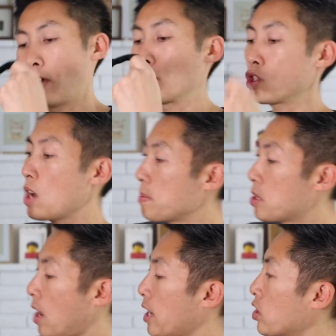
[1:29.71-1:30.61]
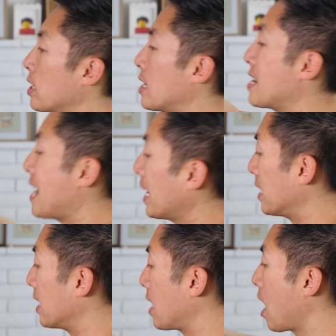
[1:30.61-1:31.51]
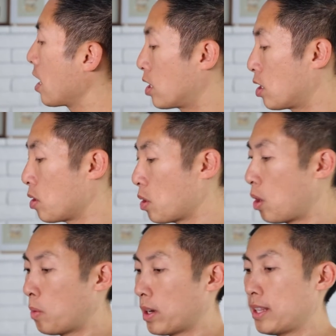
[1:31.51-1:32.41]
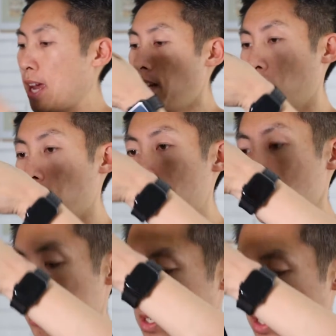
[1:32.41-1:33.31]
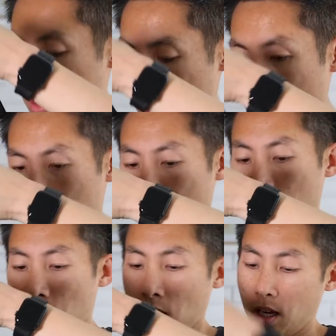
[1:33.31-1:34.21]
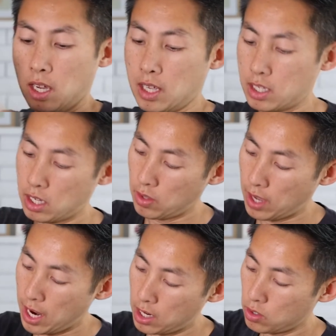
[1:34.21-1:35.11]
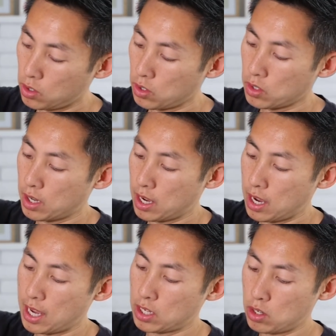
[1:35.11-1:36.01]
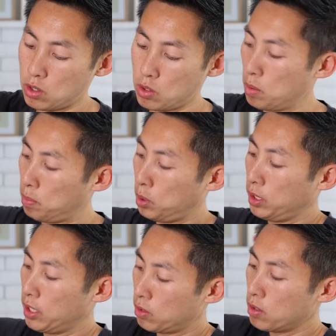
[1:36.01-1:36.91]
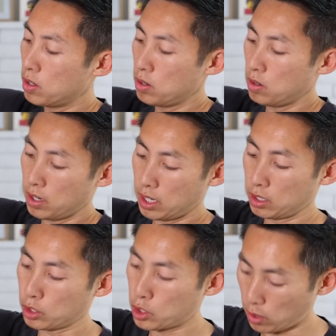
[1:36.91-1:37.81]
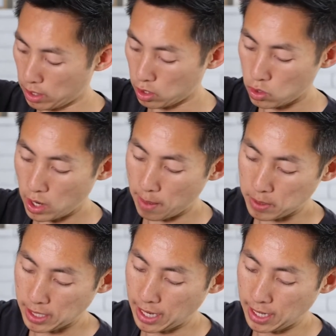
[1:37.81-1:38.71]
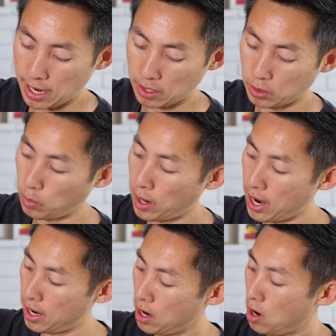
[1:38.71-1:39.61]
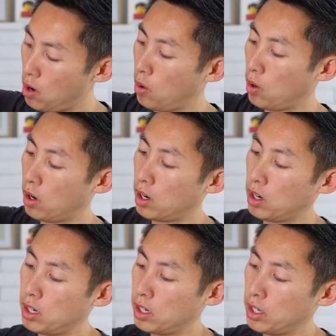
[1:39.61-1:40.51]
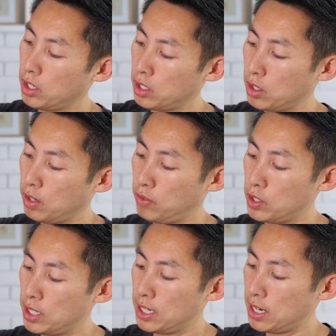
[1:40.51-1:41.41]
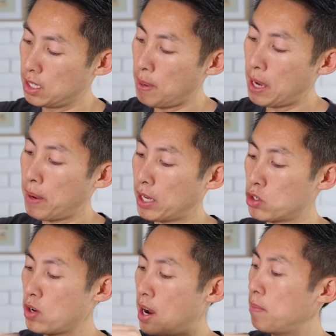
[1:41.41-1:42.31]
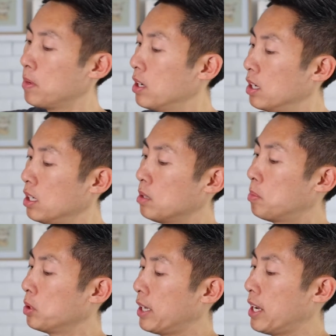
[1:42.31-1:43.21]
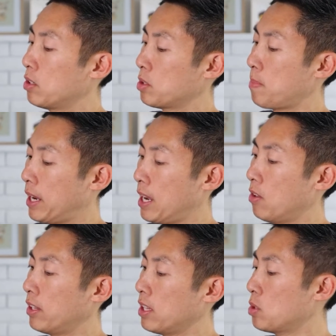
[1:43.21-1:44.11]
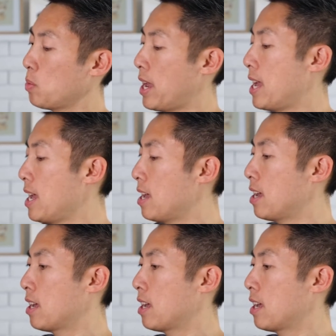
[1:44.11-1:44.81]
Now the straps are actually connected to one of the handles. And so the handle, as you pull it through, it'll shorten the straps and get it out of the way. Or if you need it as a backpack strap, you pull the handles back out this way,